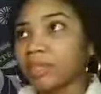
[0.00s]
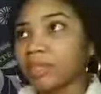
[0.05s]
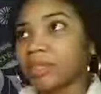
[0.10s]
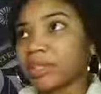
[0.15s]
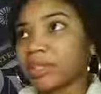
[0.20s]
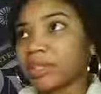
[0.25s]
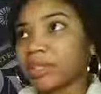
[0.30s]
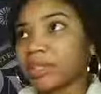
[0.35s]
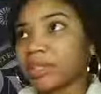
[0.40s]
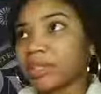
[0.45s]
a
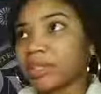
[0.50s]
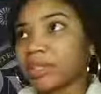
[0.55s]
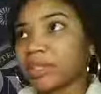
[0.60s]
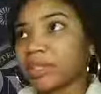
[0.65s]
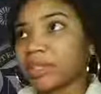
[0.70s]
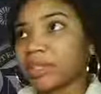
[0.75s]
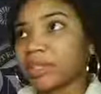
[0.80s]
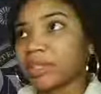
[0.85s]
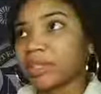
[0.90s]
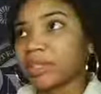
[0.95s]
thousand
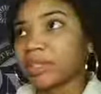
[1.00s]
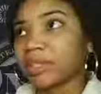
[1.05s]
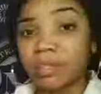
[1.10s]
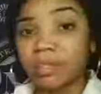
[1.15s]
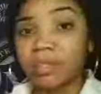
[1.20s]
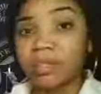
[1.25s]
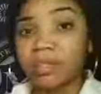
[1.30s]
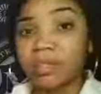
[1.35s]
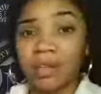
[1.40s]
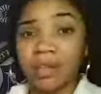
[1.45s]
two
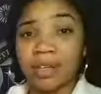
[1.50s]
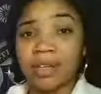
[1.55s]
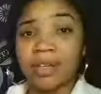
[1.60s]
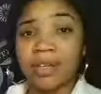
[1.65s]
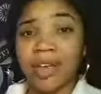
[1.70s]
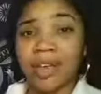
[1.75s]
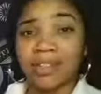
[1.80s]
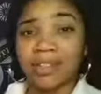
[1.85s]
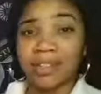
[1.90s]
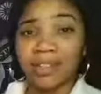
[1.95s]
dollars
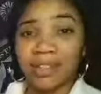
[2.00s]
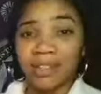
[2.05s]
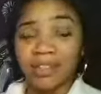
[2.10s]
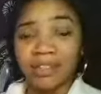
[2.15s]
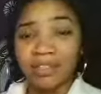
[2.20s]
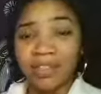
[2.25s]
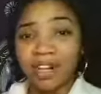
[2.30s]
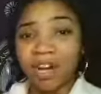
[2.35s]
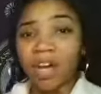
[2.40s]
at the end of it